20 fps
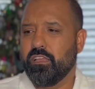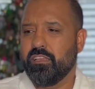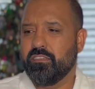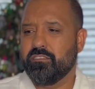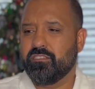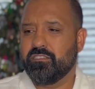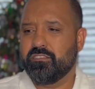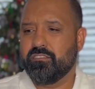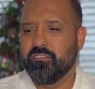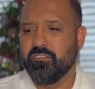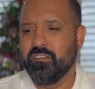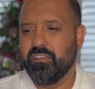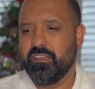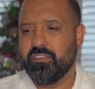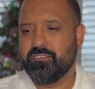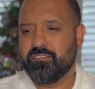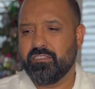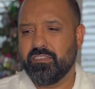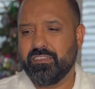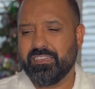
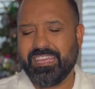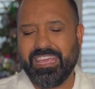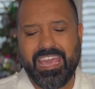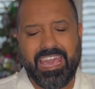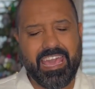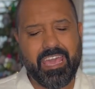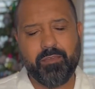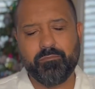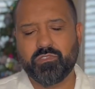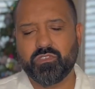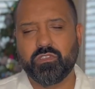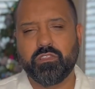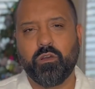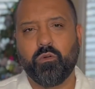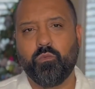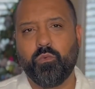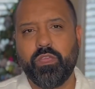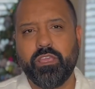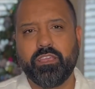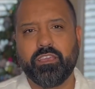came so
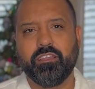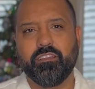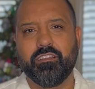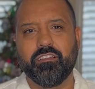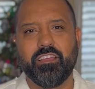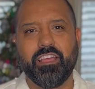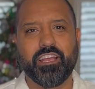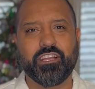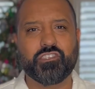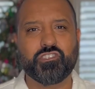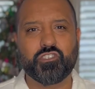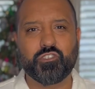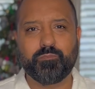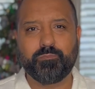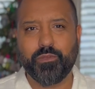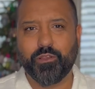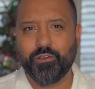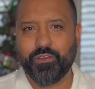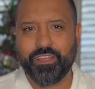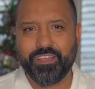that we can
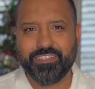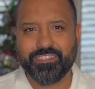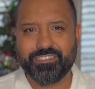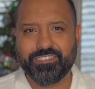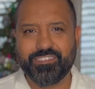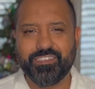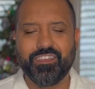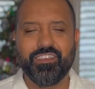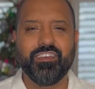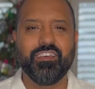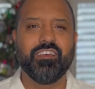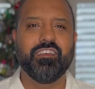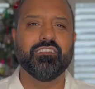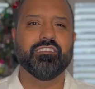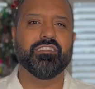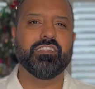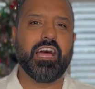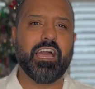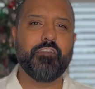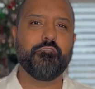experience
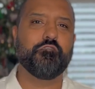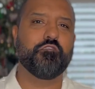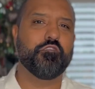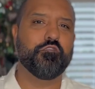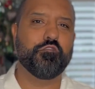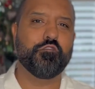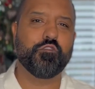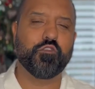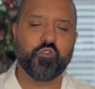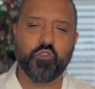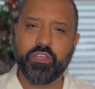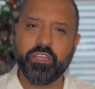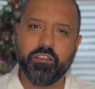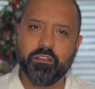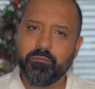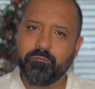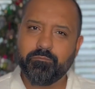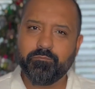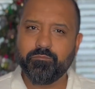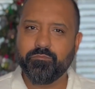life and
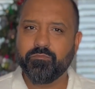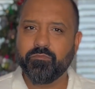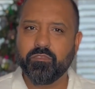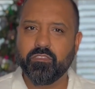freedom.